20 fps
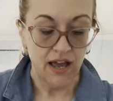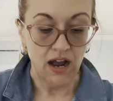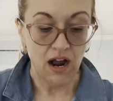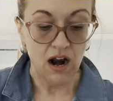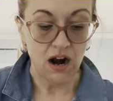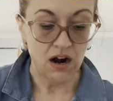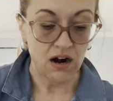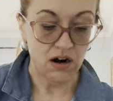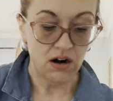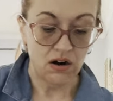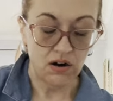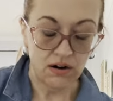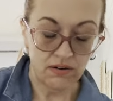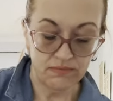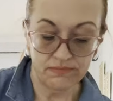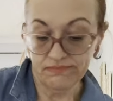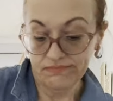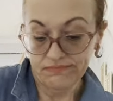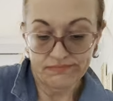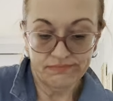are
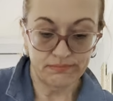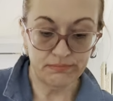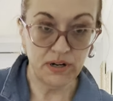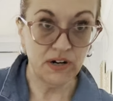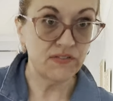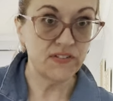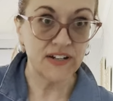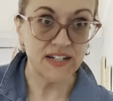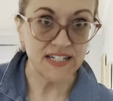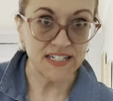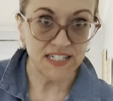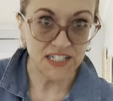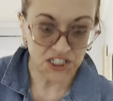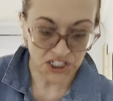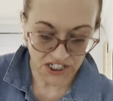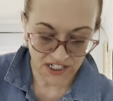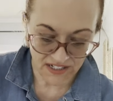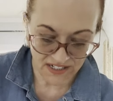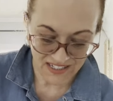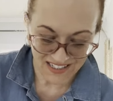perfect
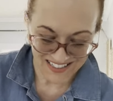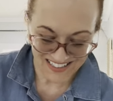condition.